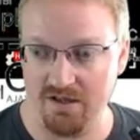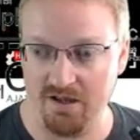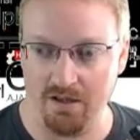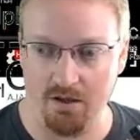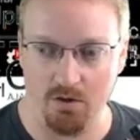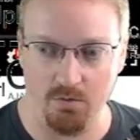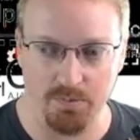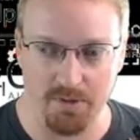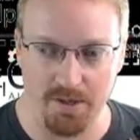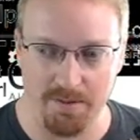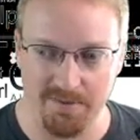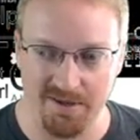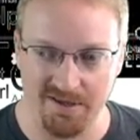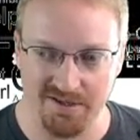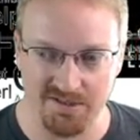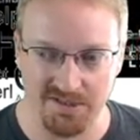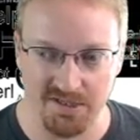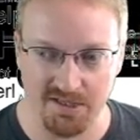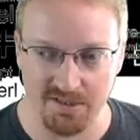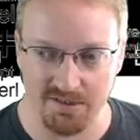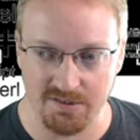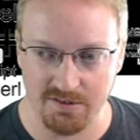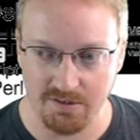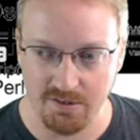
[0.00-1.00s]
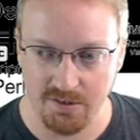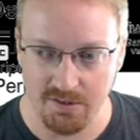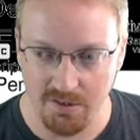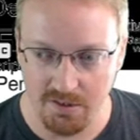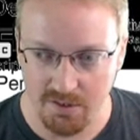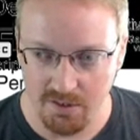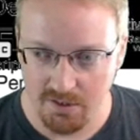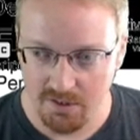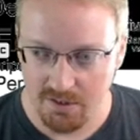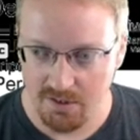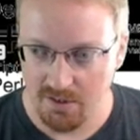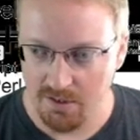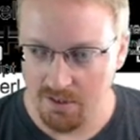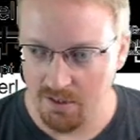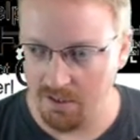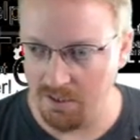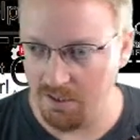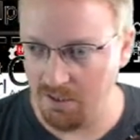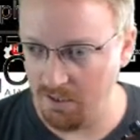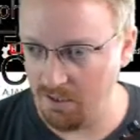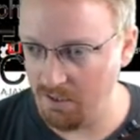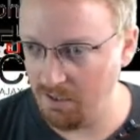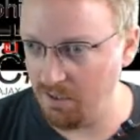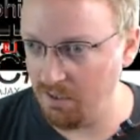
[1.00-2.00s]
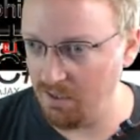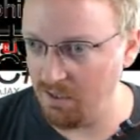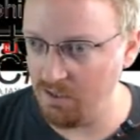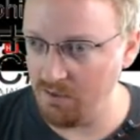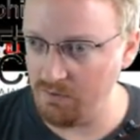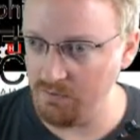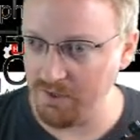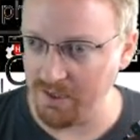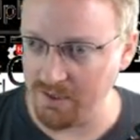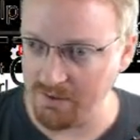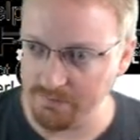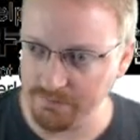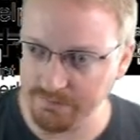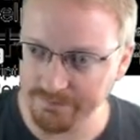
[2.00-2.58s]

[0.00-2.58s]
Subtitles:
I hope that makes sense. Okay.